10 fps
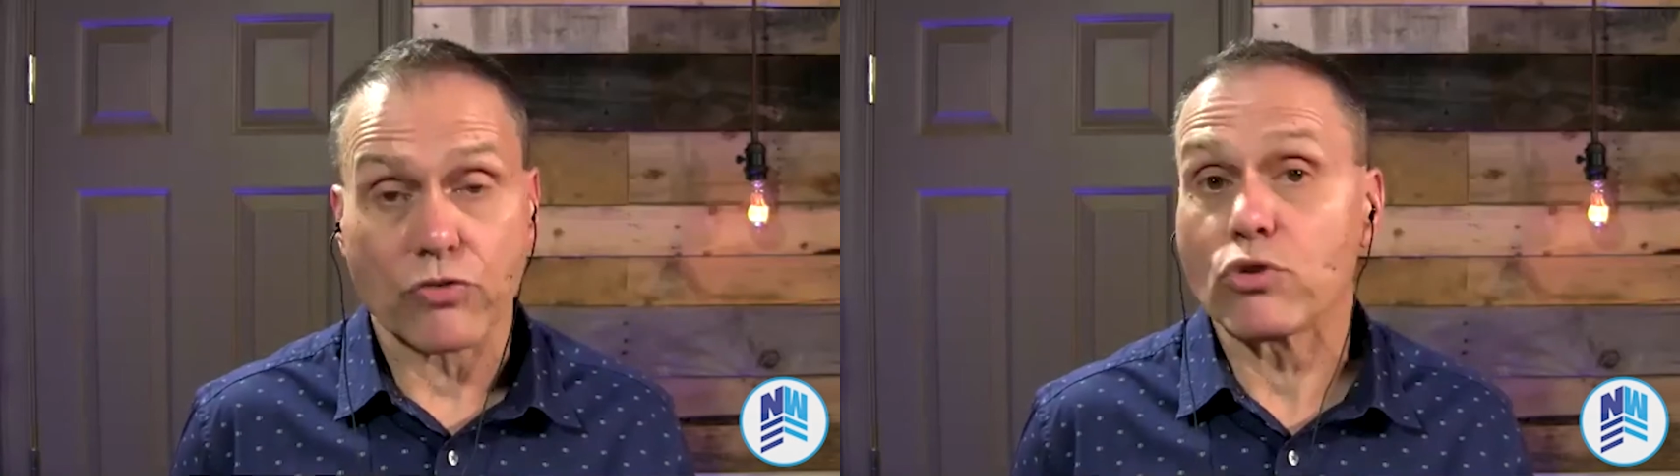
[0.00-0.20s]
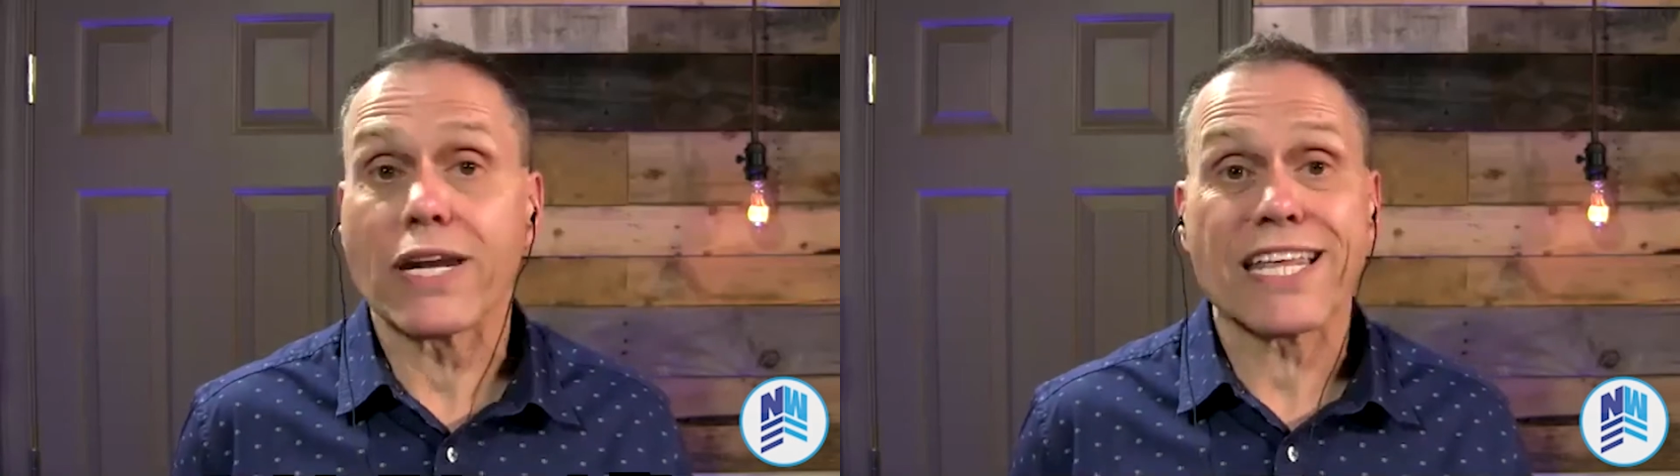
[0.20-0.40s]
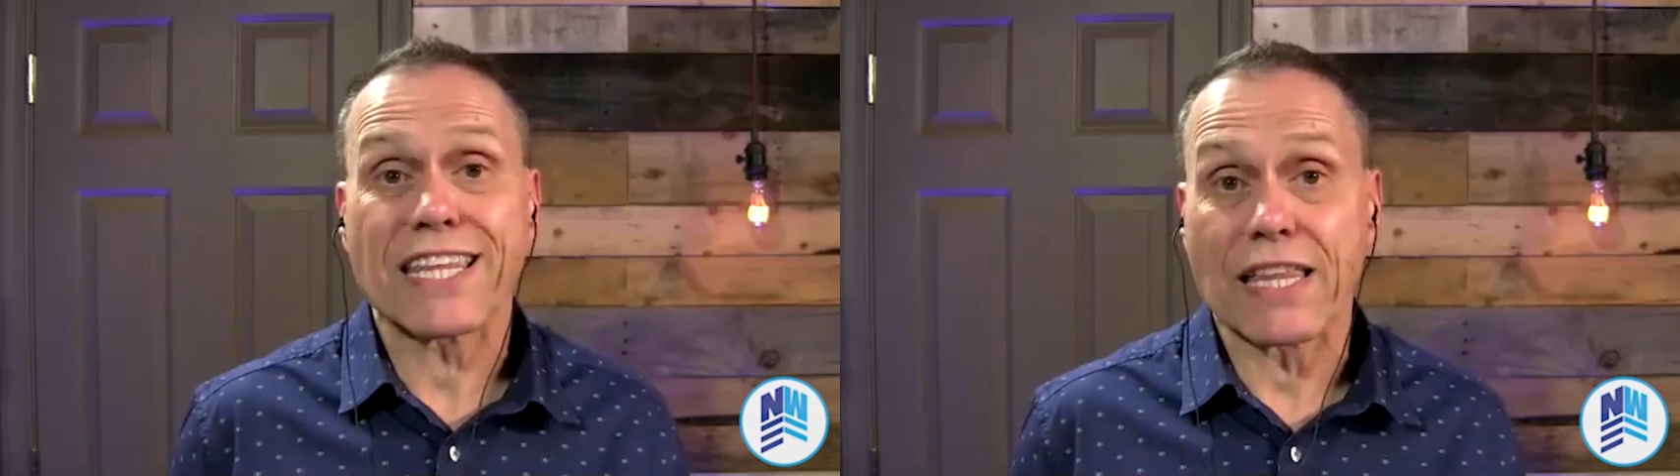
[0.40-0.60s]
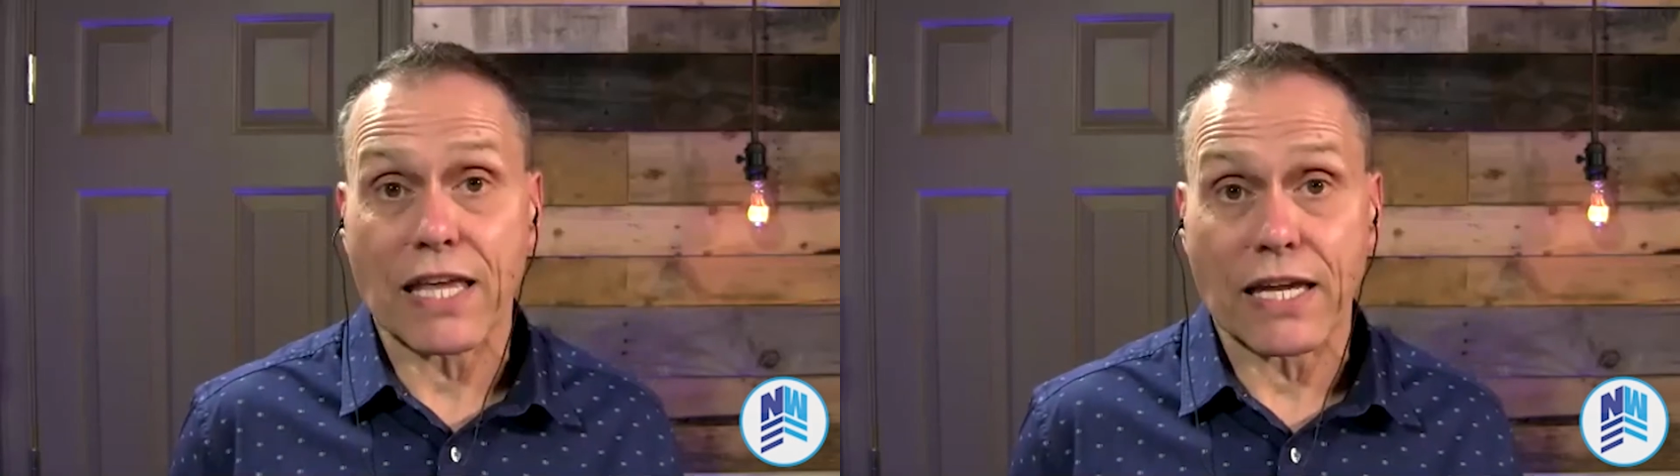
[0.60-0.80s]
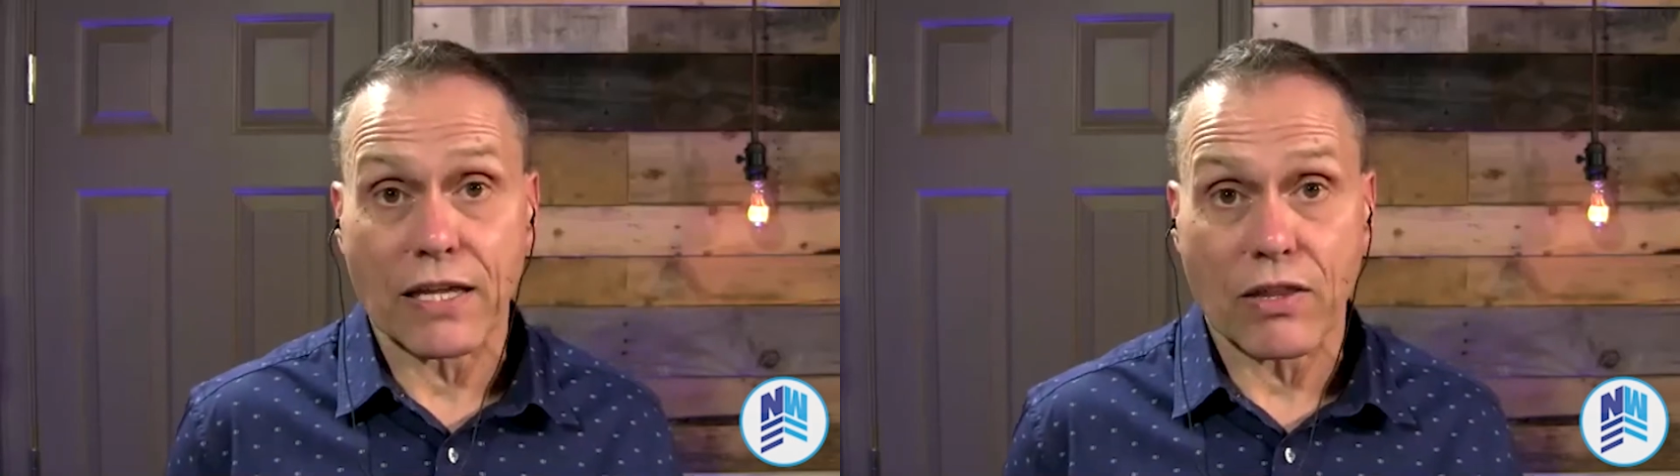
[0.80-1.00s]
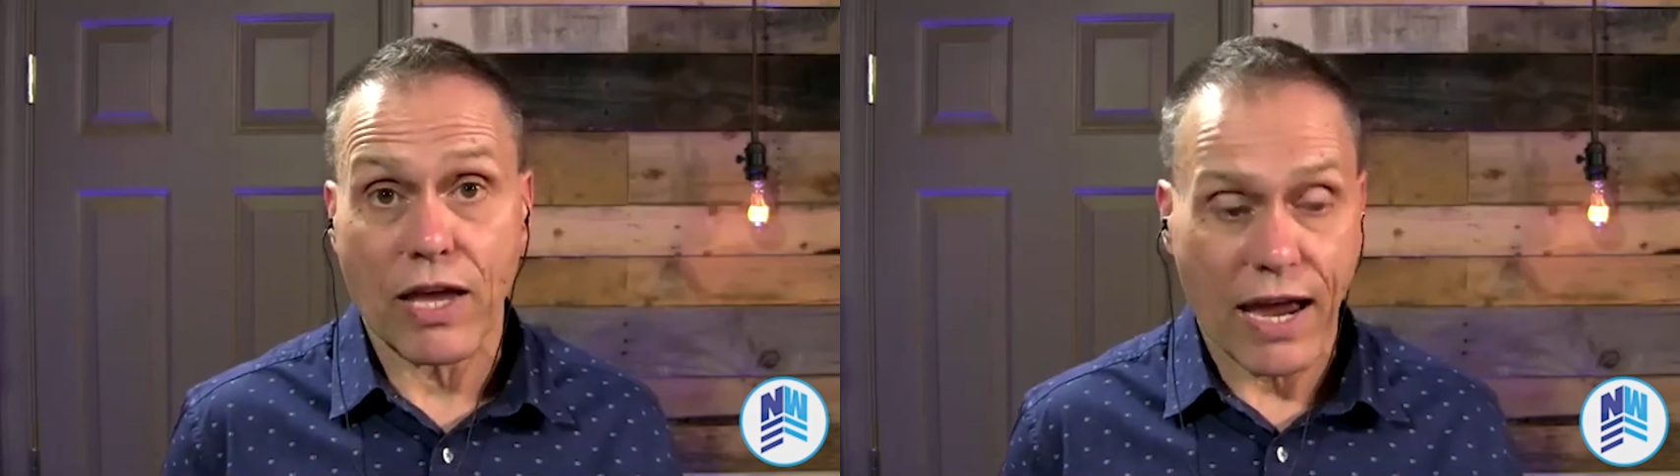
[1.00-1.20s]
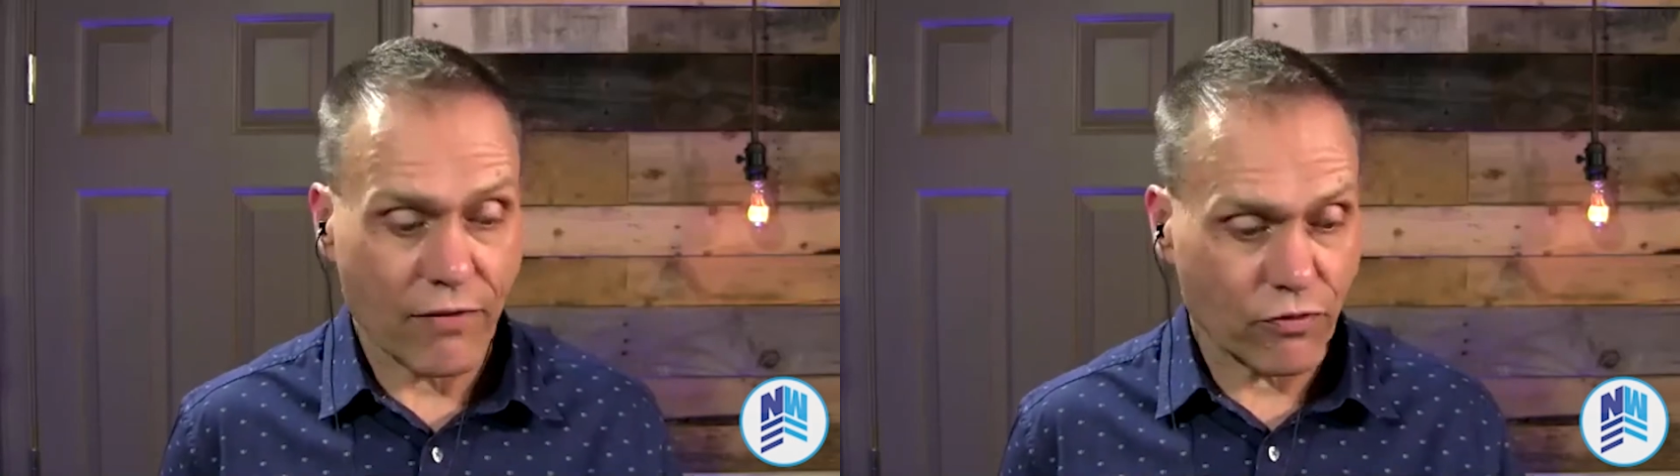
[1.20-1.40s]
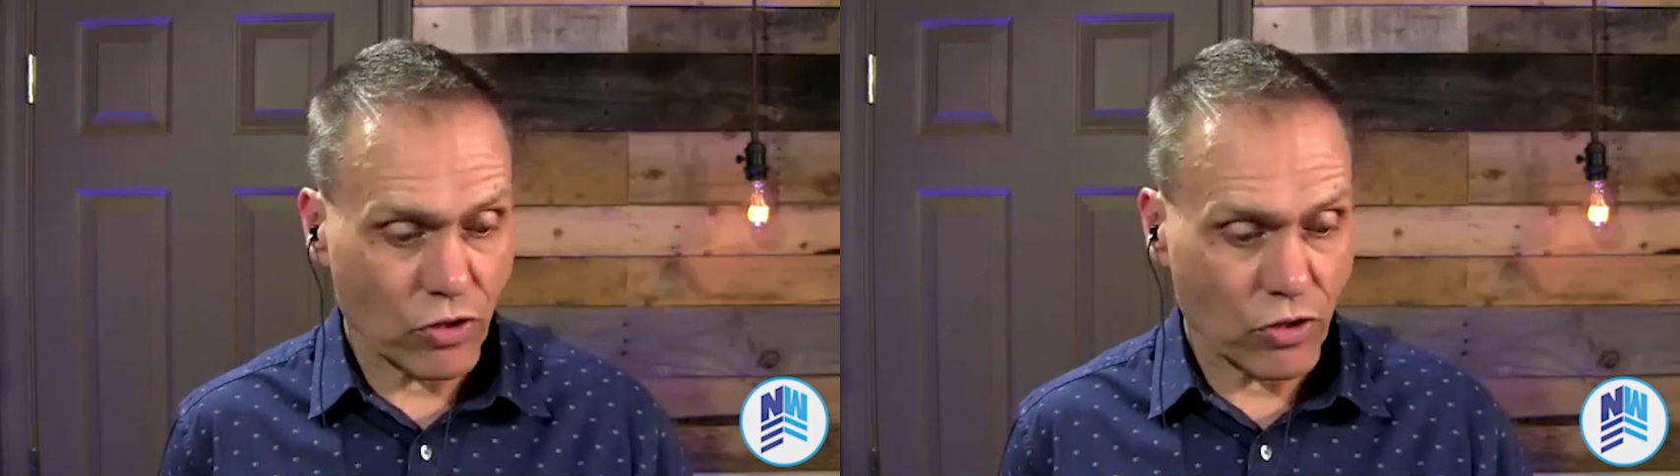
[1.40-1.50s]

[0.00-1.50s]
They'll do anything they have